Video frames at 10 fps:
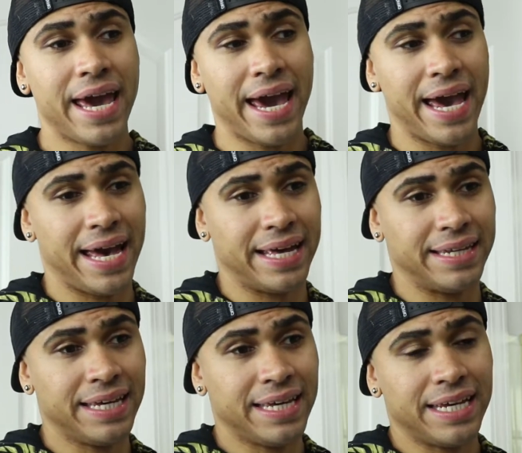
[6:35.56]

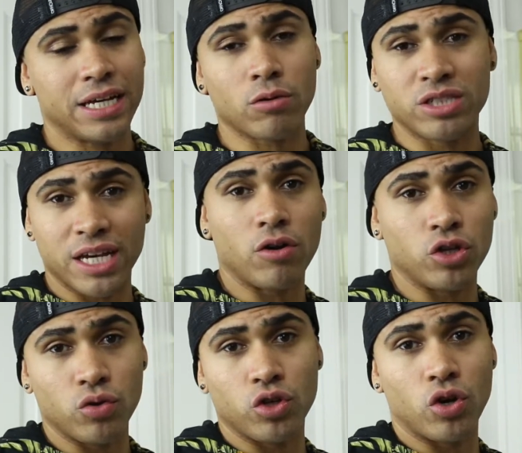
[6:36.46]
and it'll tell
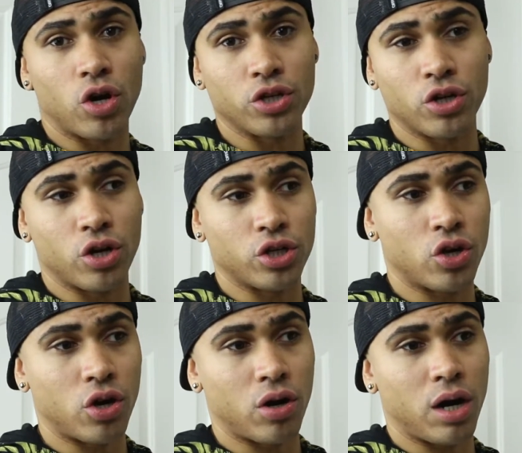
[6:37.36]
you
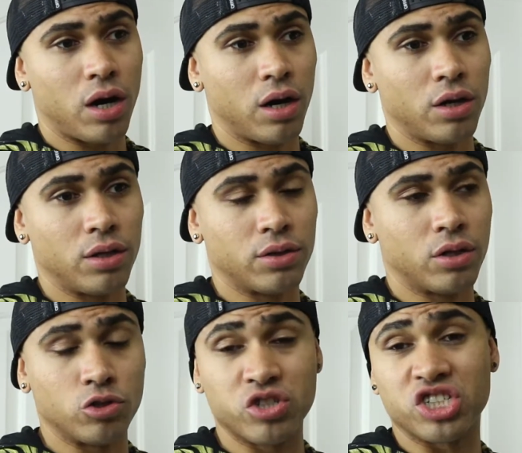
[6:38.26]
the
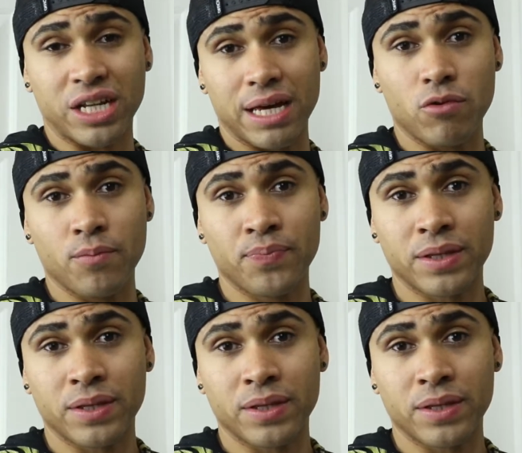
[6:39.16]
nutrition label,